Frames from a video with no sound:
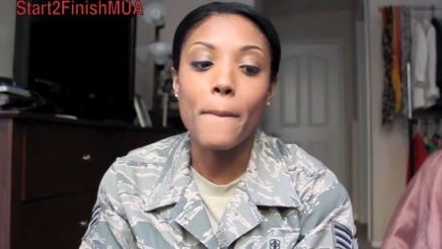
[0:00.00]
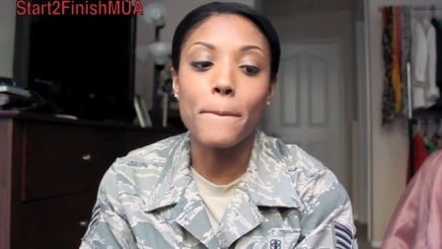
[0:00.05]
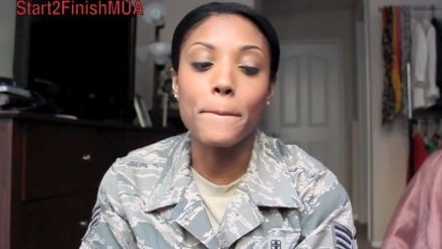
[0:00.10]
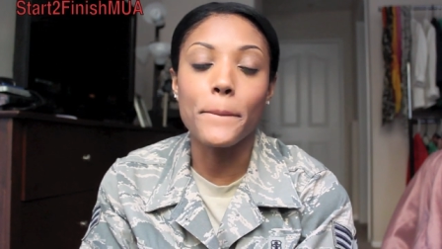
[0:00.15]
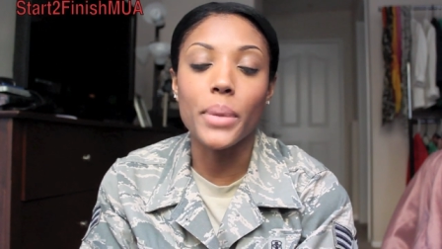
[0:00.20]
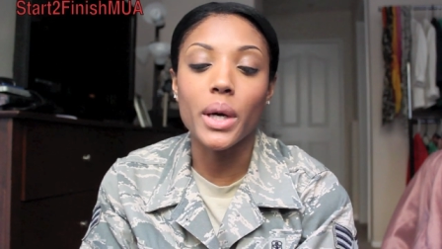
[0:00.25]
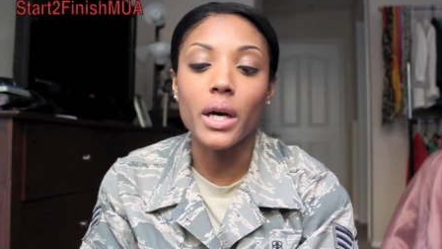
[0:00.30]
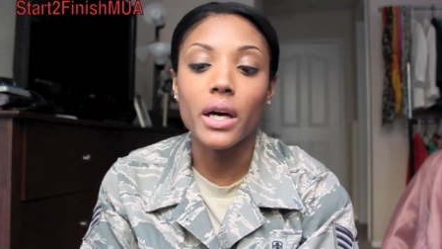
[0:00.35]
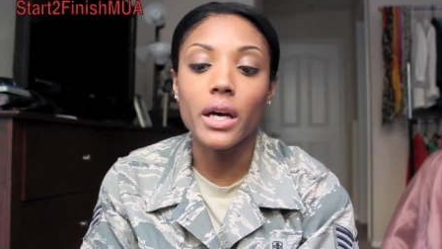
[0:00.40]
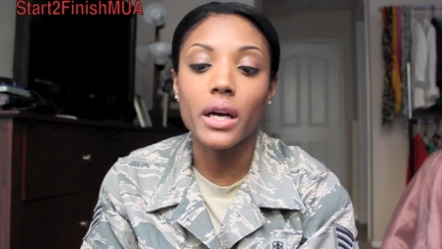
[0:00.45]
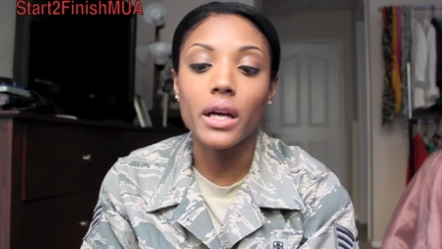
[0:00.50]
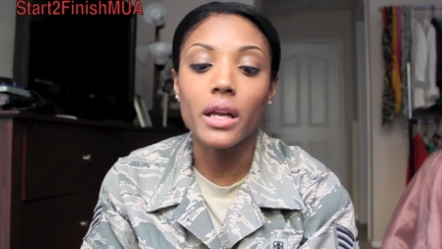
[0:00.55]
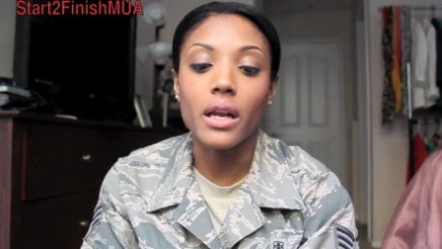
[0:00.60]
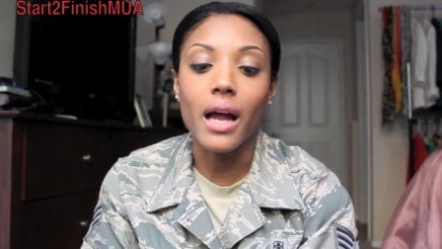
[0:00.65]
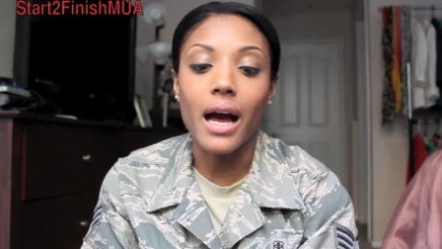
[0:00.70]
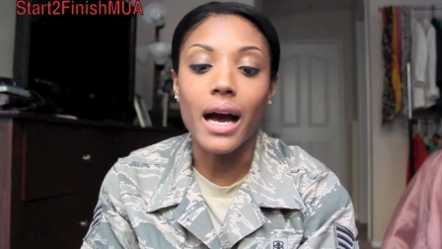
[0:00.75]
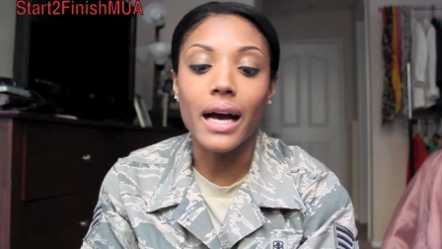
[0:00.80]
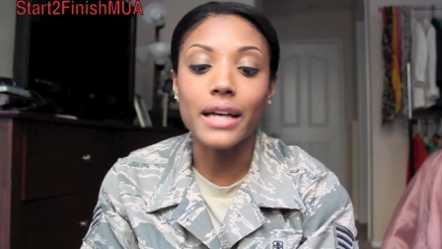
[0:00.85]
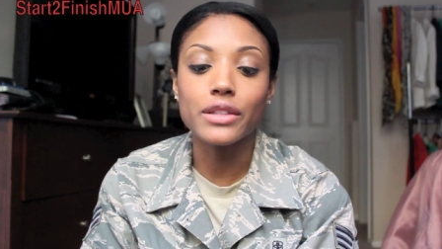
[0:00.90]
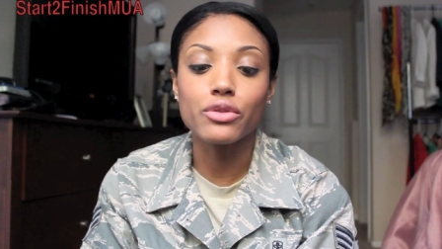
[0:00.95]
but
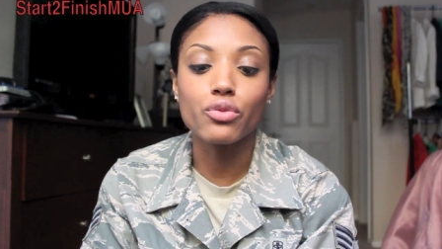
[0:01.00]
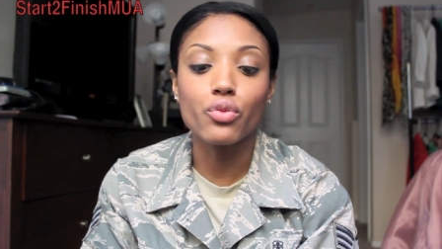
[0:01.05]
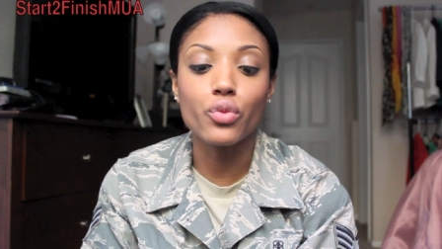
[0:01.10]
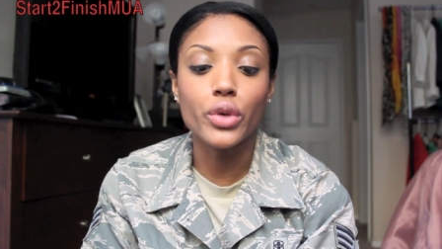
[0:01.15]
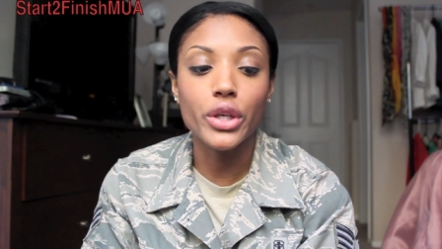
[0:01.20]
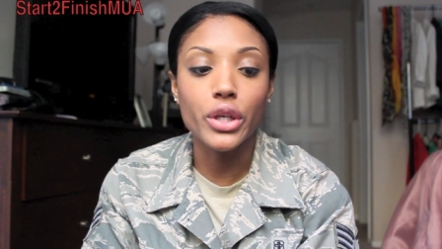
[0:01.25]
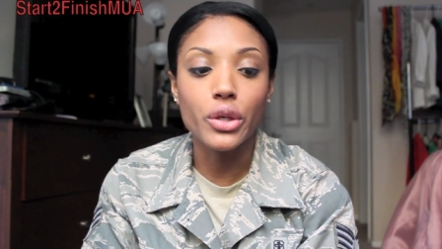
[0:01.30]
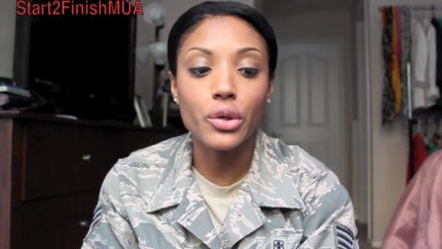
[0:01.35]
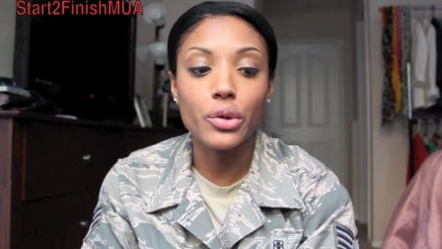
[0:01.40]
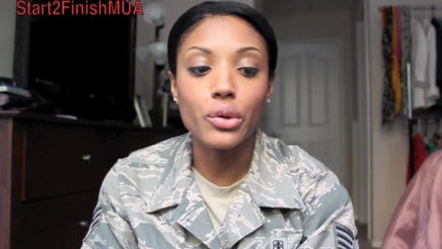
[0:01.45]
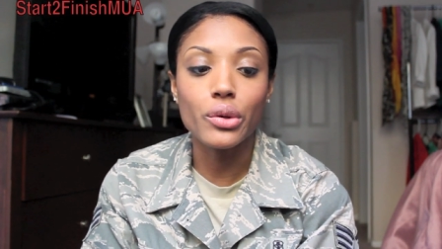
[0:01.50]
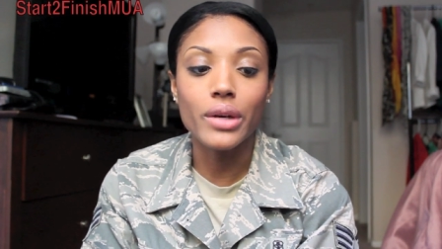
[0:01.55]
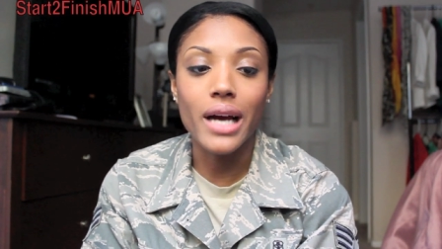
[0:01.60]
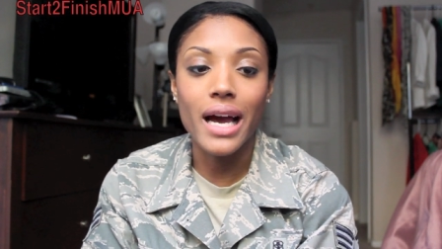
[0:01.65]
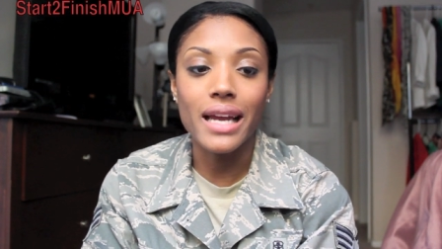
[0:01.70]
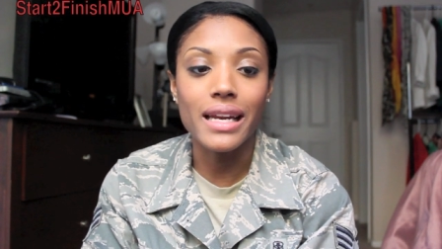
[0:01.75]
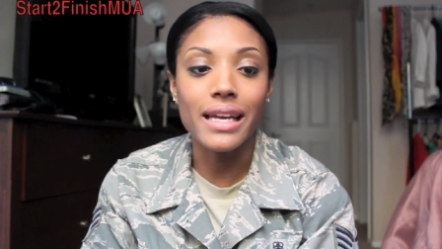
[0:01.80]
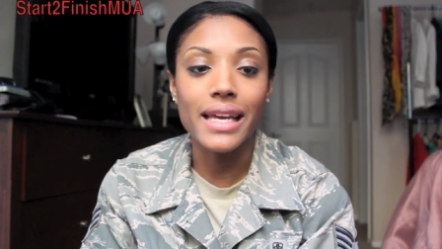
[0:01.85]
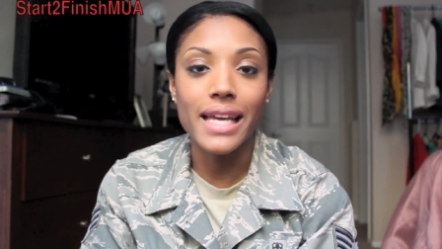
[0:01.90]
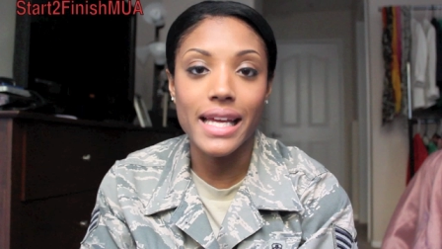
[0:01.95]
I will
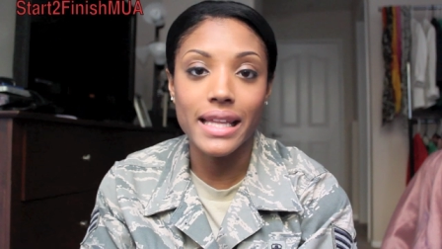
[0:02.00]
kind of